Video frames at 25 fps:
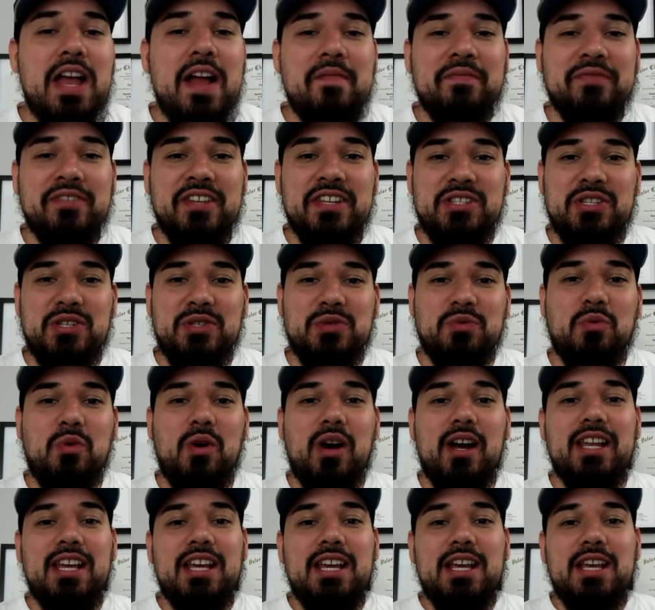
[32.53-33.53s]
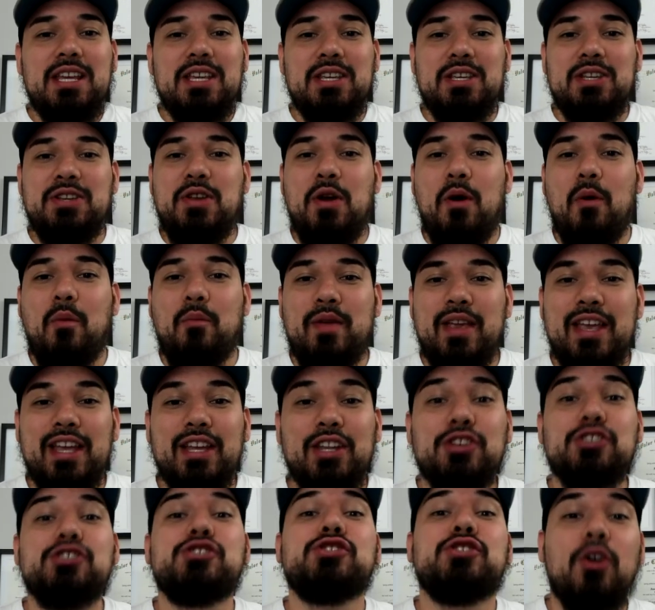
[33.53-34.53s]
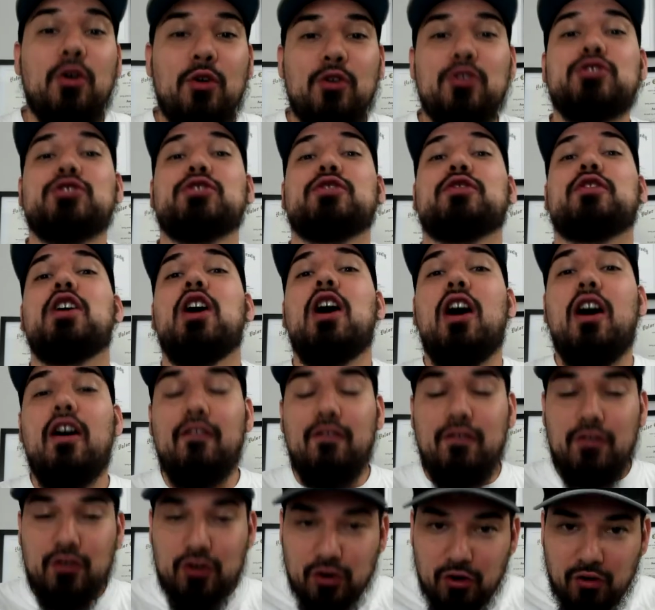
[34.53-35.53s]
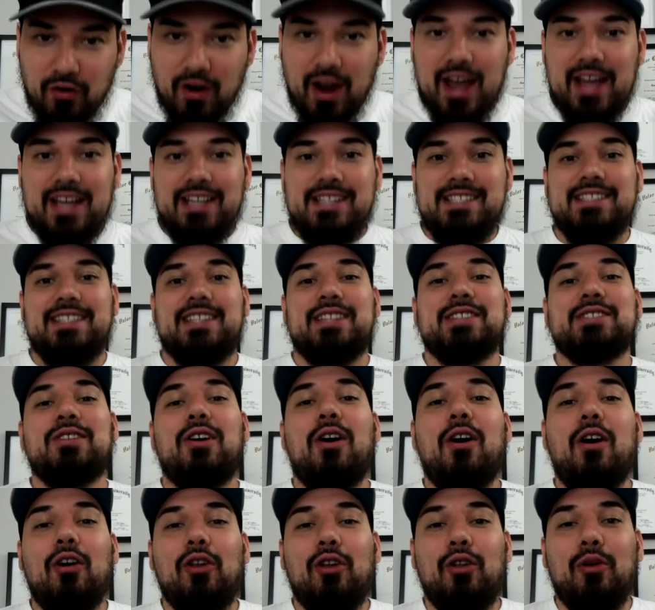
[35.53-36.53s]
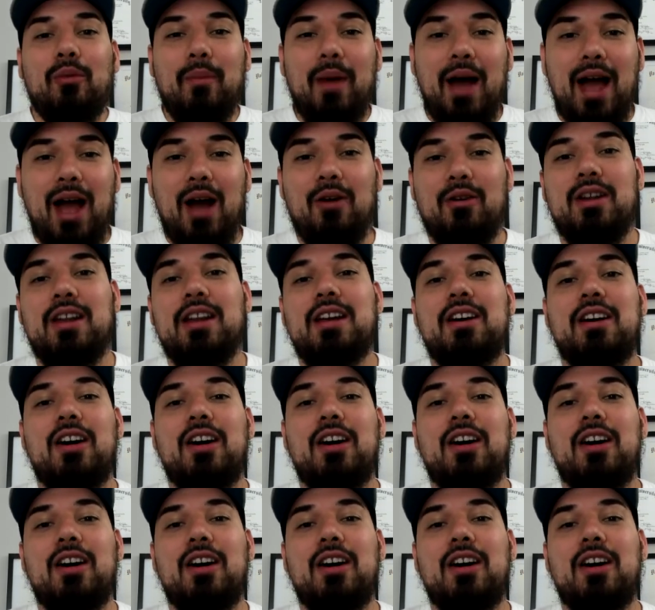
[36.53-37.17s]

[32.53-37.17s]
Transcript: This is what, you know, being a soldier of Christ is all about.